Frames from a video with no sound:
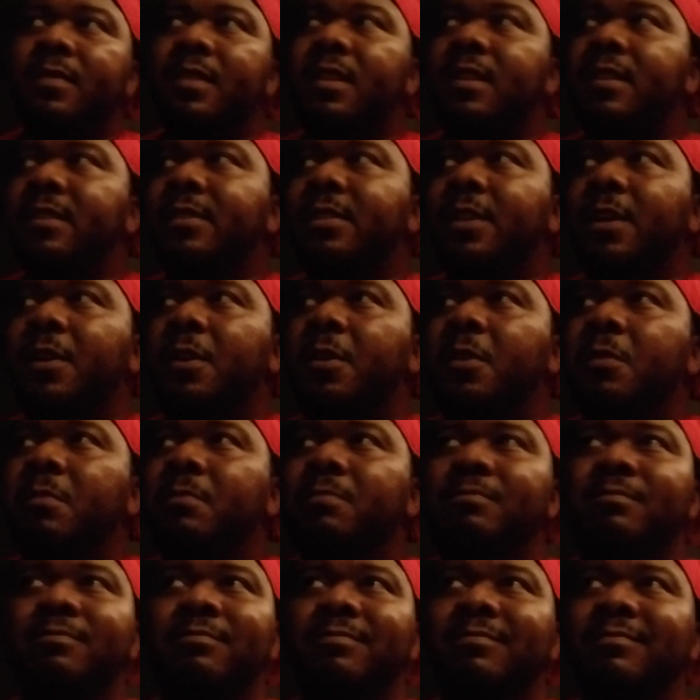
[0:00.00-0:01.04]
So,
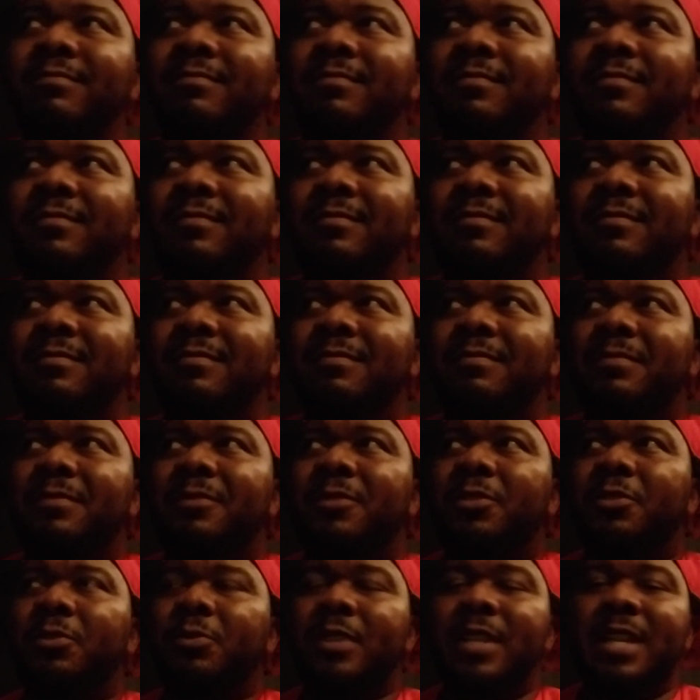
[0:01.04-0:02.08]

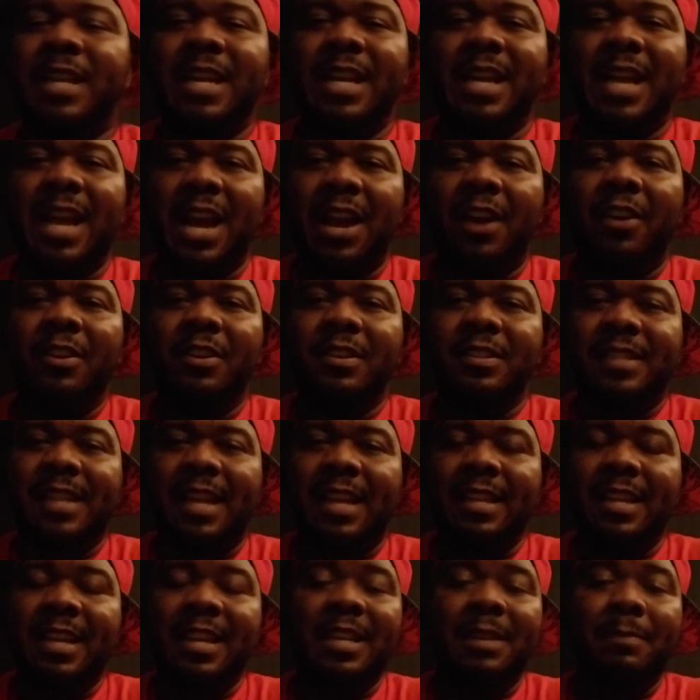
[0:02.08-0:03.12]
3 areas that
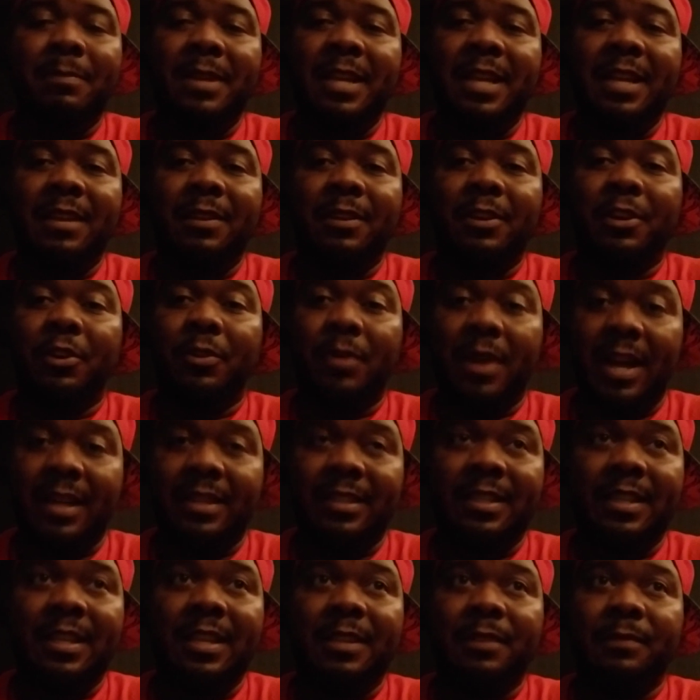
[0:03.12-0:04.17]
need to be
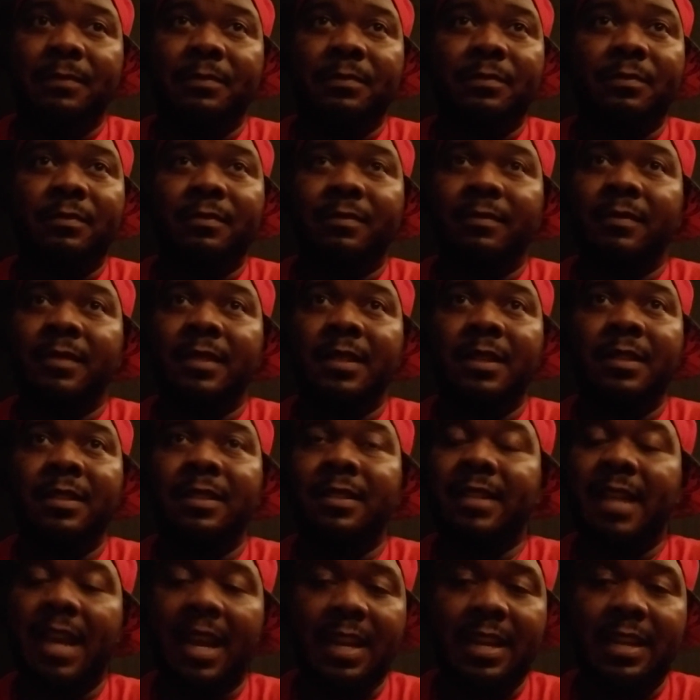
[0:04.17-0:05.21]
corrected:
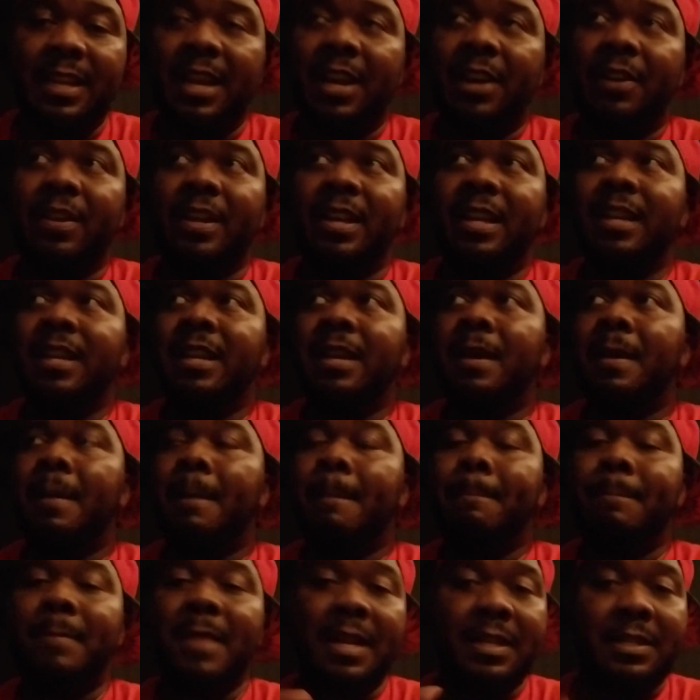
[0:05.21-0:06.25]
secondary,
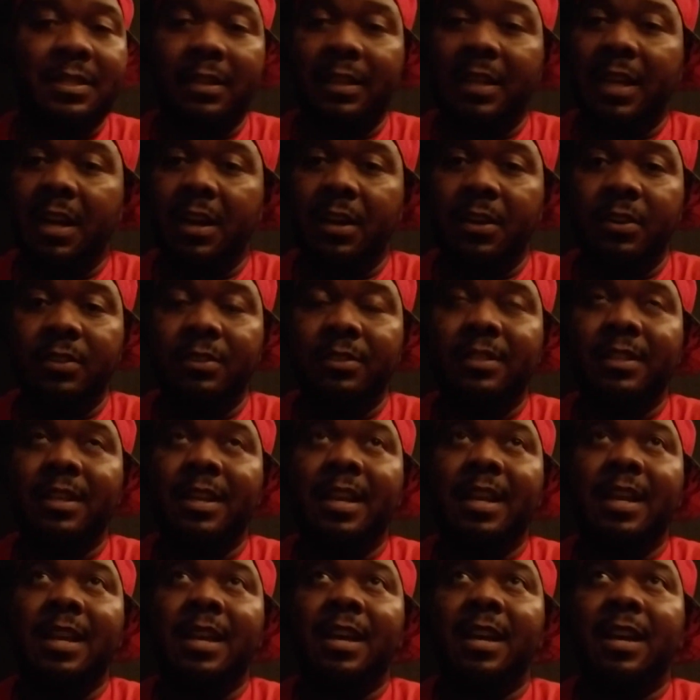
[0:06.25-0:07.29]
mental errors,
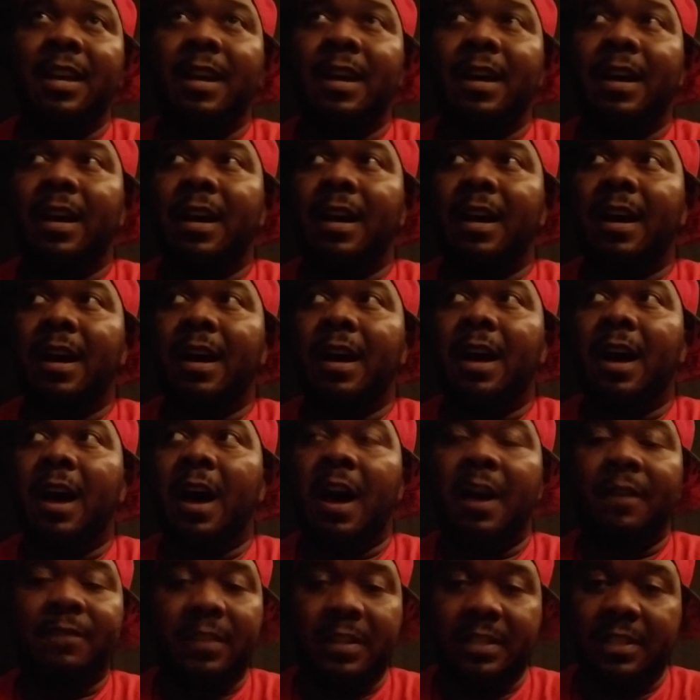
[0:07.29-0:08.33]

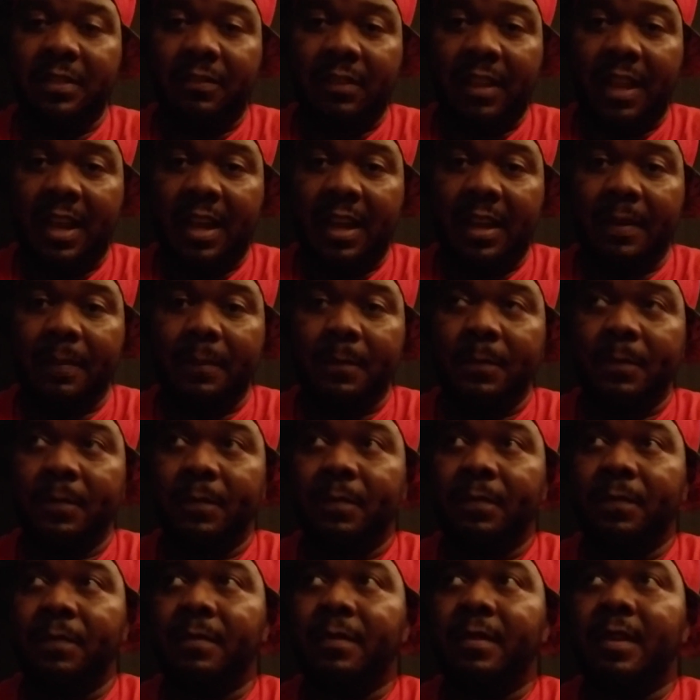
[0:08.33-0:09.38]
offensive line.
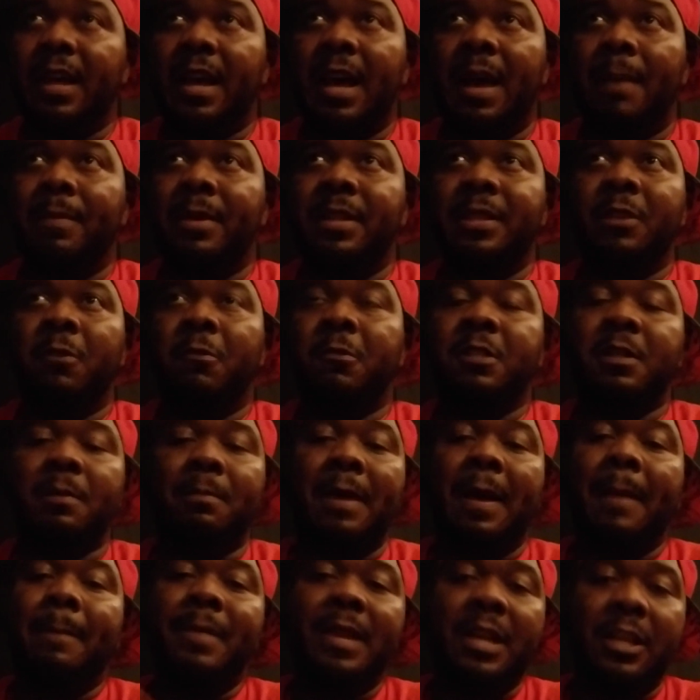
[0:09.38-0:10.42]
I mean, those are
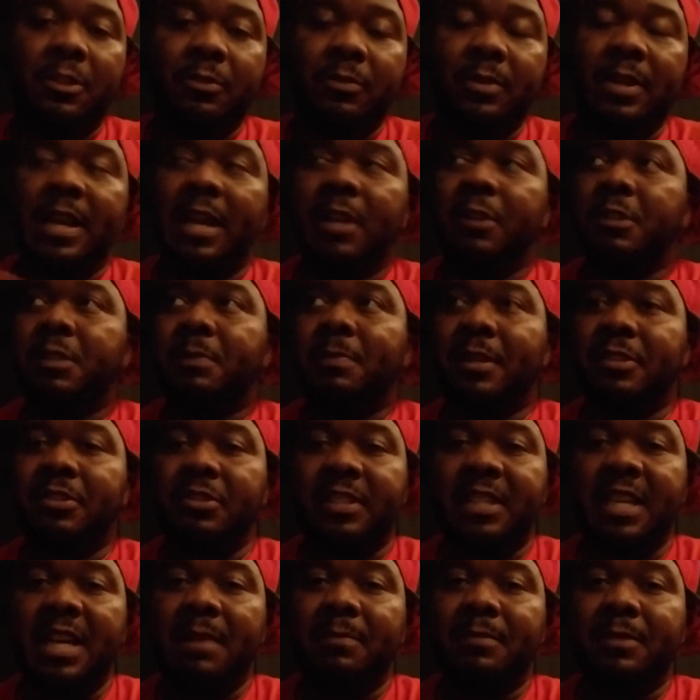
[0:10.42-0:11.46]
my big 3. I know special
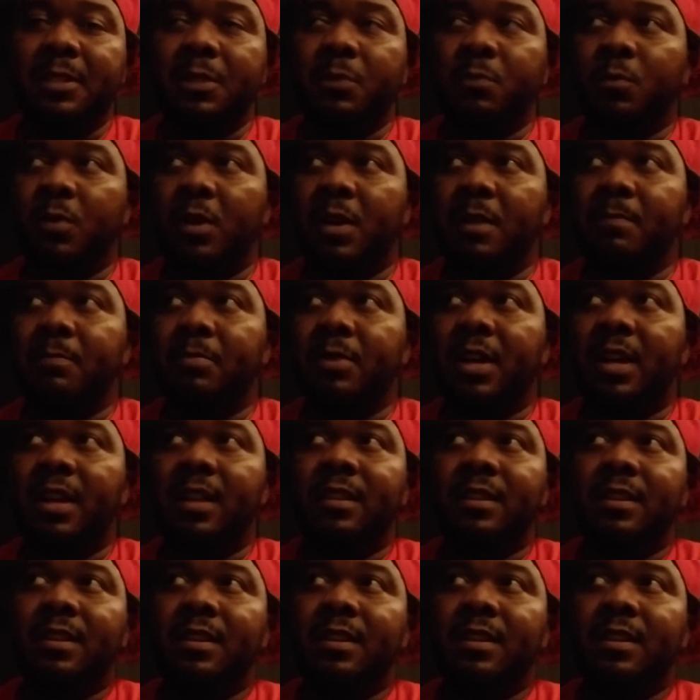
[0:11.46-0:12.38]
teams is one, but